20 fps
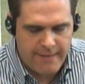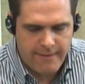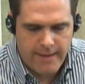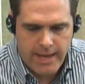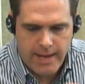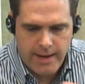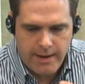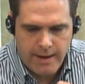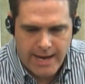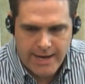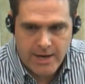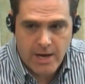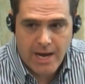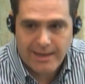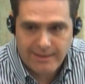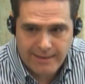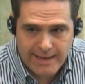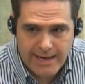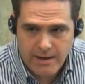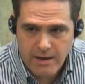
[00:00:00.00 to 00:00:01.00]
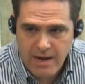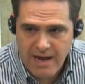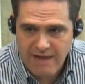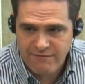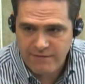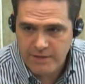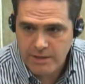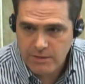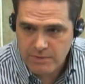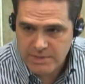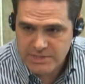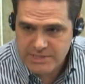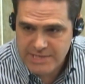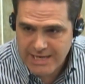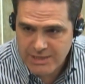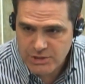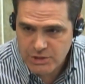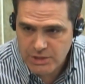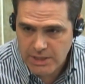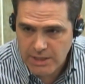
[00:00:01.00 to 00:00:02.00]
then I got laid off in the
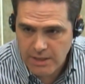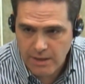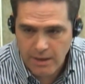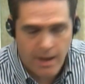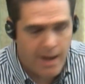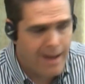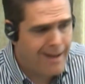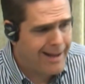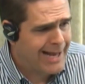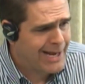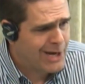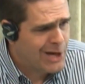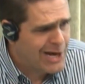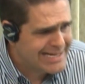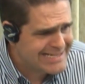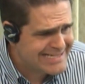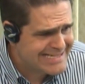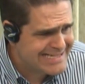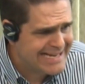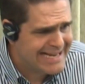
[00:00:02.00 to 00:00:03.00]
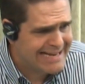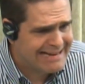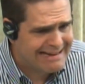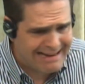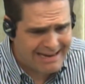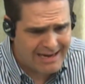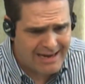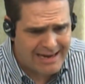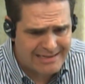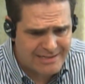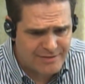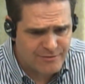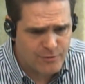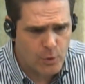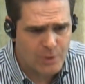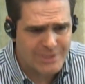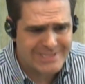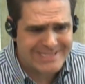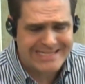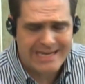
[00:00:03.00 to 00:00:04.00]
recession. I got sick. I got
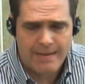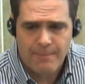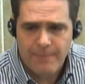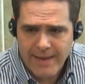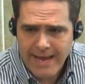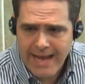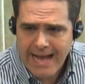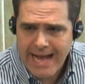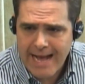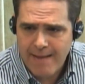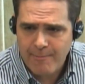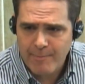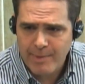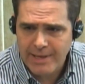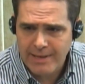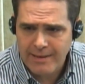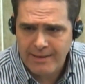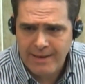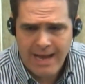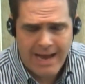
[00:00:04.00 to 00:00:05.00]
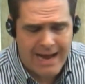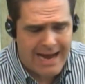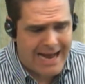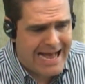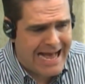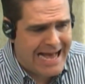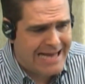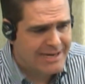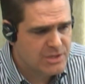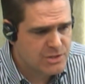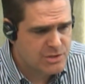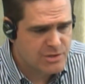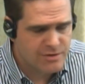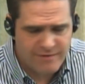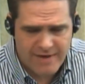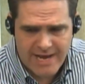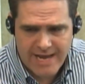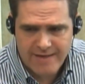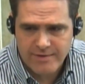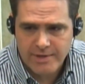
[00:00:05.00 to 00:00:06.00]
divorced. Something happened. I had to
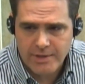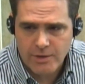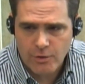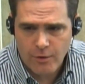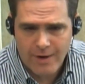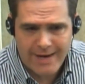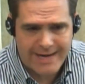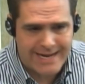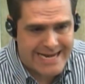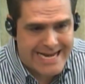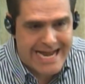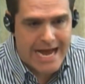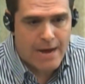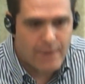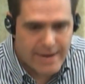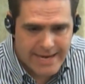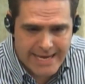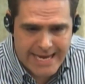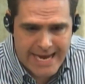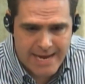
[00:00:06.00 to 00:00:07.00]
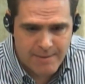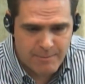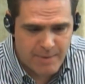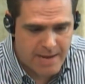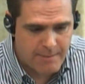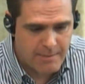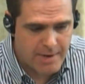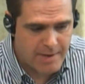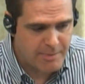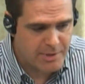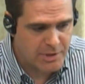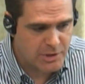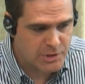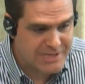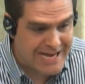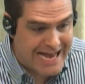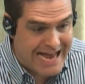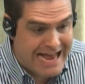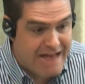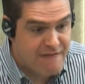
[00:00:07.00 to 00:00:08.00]
survive on credit. Now I can't pay my bills.
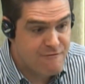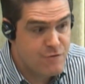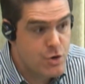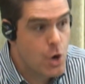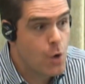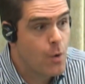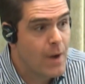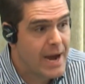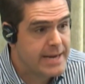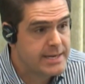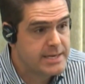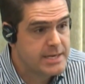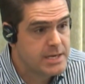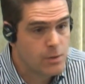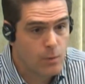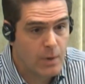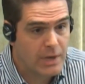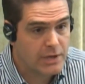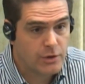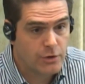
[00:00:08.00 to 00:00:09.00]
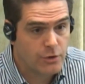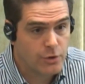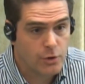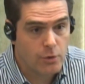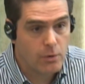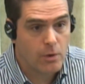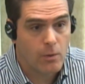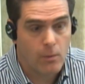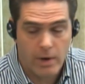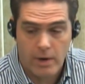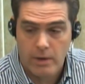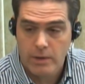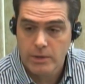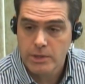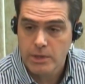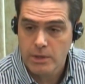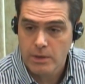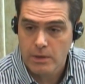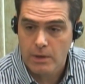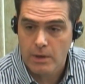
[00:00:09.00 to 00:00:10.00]
I have no idea what to do or where to
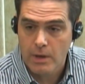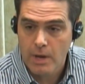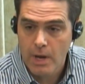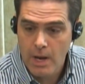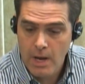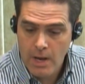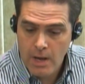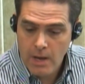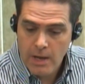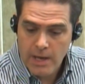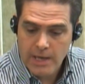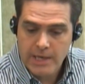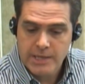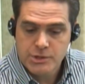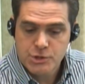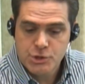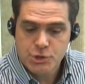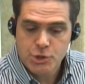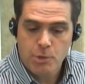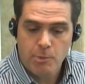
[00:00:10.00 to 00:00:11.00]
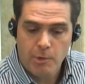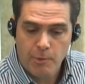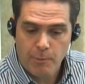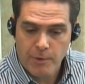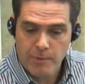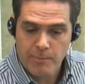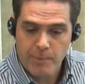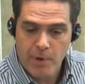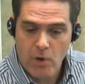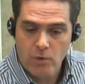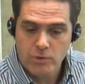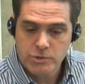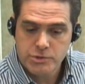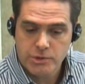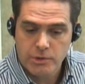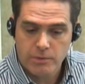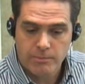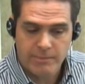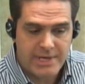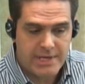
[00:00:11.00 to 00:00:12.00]
turn. A consumer proposal
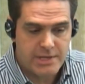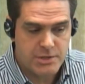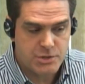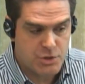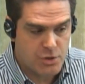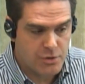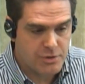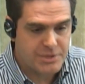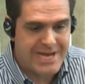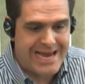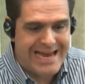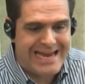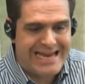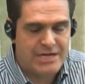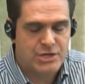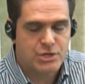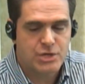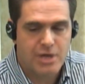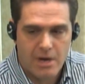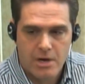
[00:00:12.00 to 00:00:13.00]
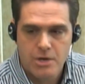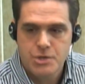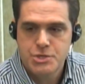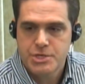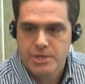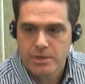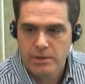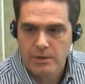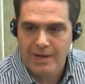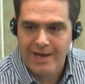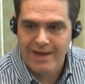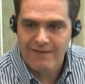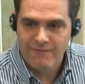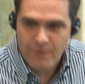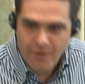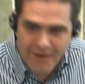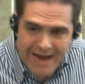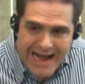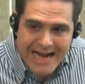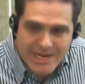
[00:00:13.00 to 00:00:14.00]
means you're taking charge of your life. You're
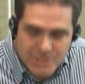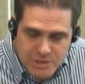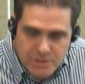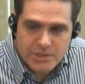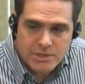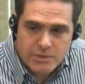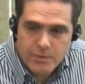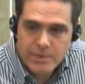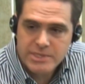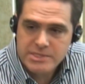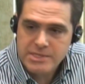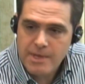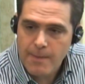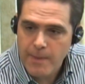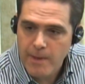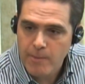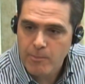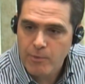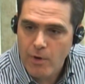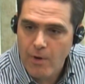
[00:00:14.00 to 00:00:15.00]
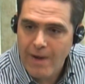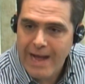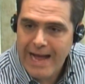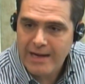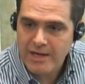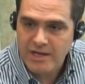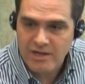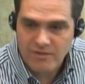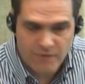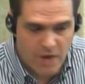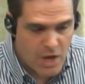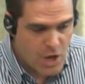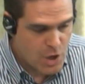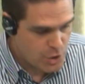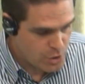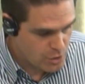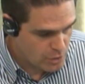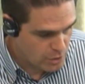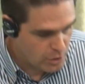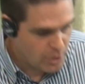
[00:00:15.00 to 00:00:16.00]
actually doing something proactive. You're
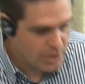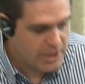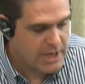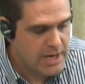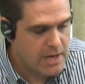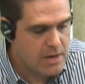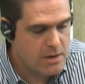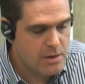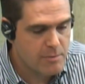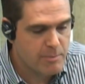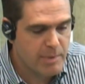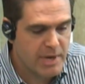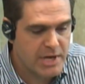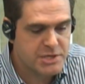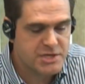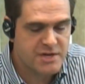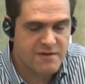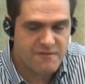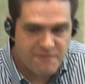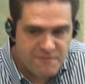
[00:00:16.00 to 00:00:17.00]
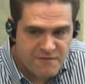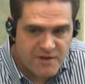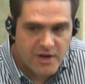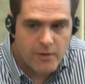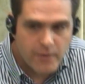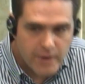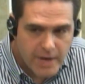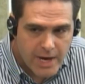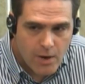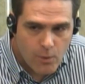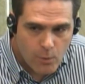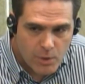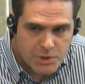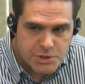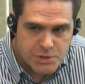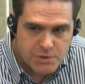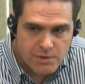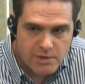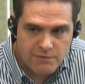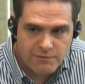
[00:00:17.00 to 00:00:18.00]
looking at your budget, figuring out what you
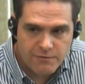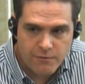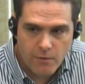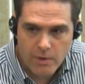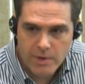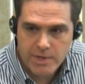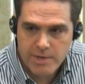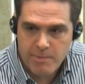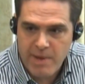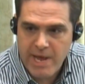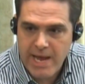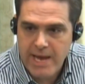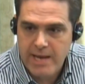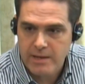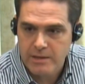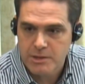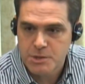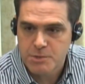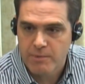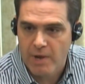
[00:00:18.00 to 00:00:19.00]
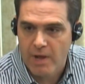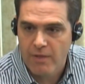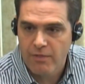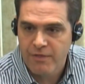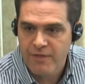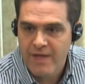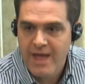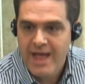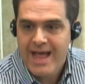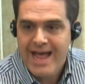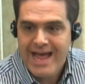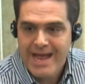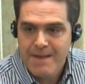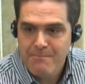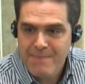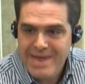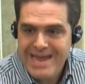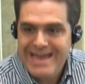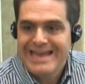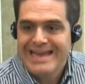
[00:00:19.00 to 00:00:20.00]
can afford to pay each month, and
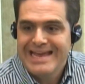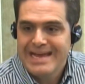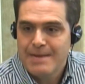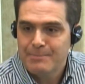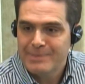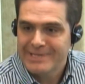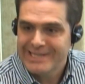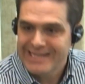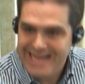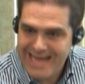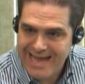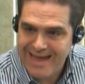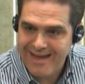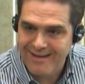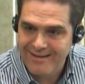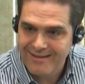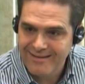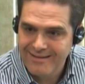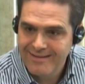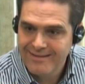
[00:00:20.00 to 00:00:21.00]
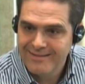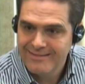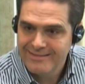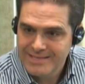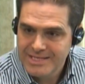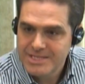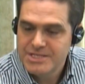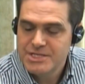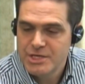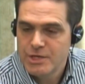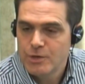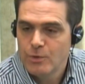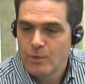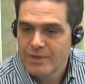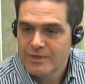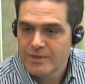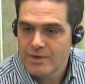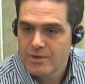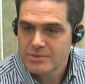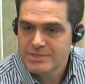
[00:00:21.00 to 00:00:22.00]
making a plan to deal with
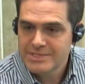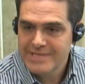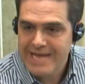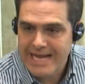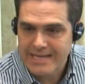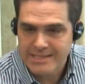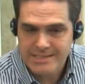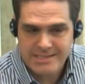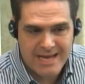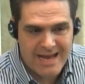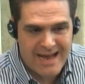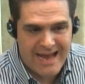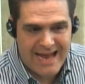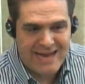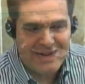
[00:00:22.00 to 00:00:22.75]
those debts. And